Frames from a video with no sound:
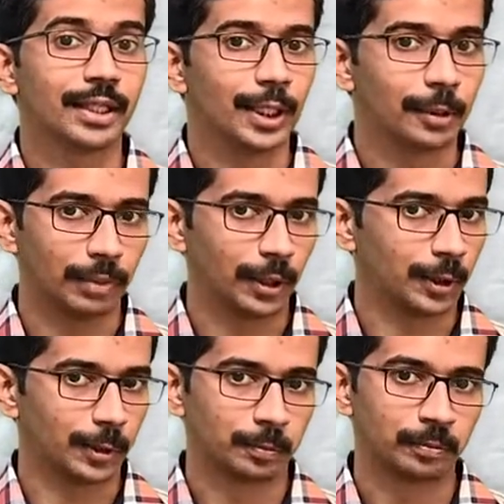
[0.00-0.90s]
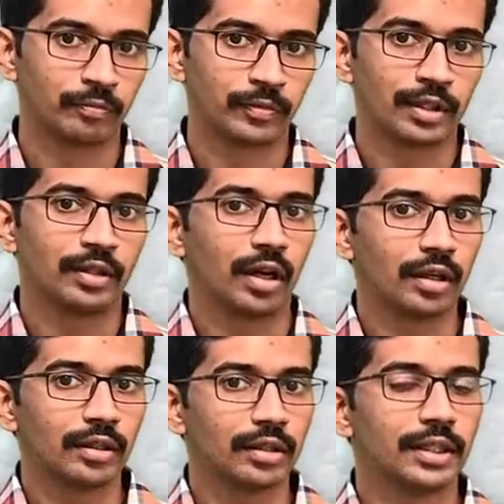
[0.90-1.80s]
independent
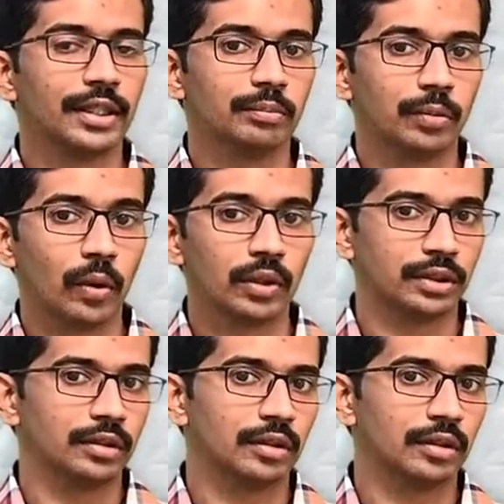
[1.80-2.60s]
or both